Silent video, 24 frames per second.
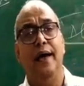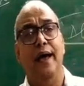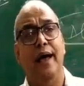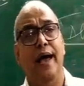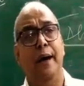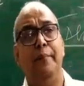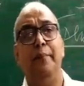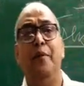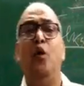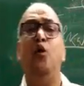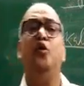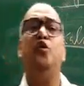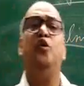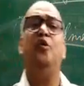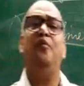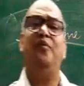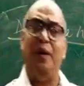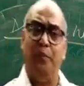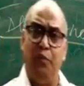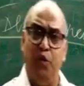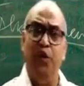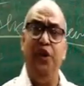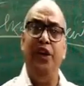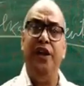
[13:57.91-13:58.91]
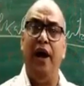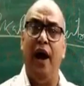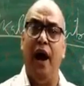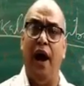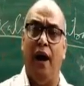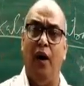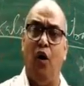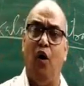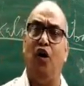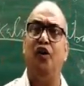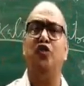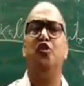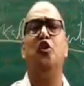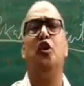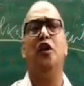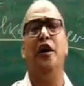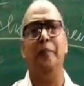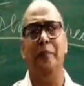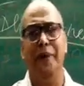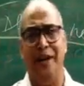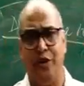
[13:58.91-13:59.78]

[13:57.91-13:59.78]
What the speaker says: amount of ammonia or sodium